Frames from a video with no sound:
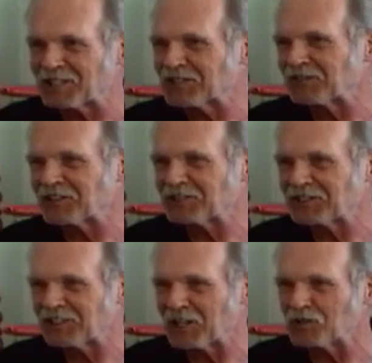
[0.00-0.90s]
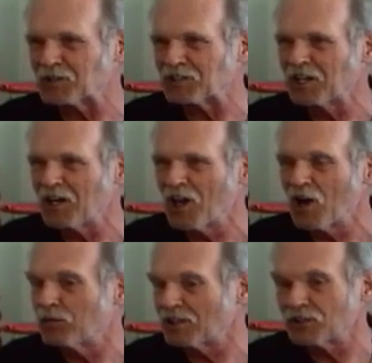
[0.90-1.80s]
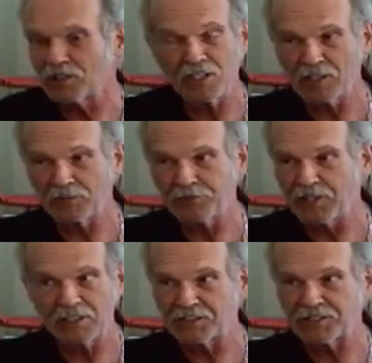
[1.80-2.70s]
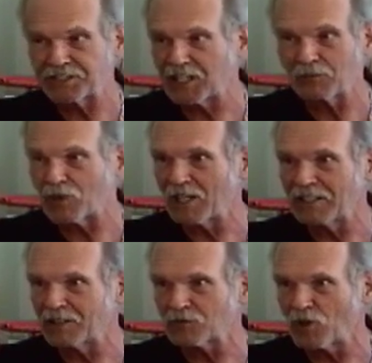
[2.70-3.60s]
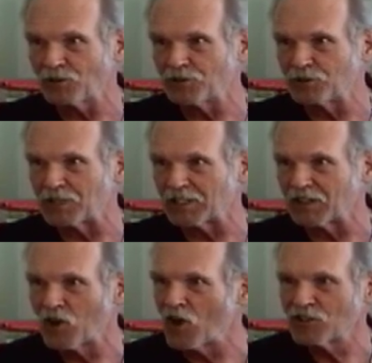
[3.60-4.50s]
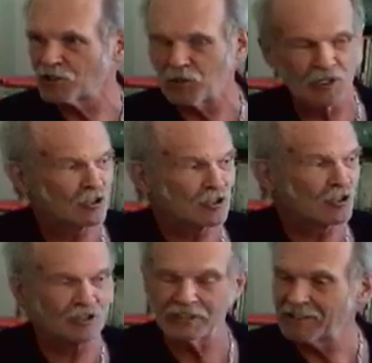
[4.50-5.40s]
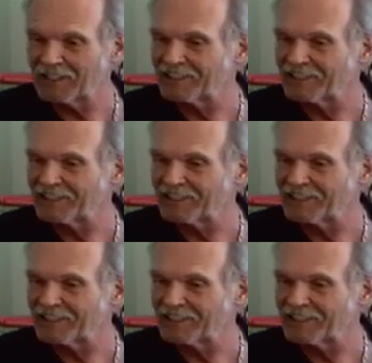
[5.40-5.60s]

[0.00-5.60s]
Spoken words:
I shifted to the other one. But you can feel it's the same right hand roll doing. So when Earl goes,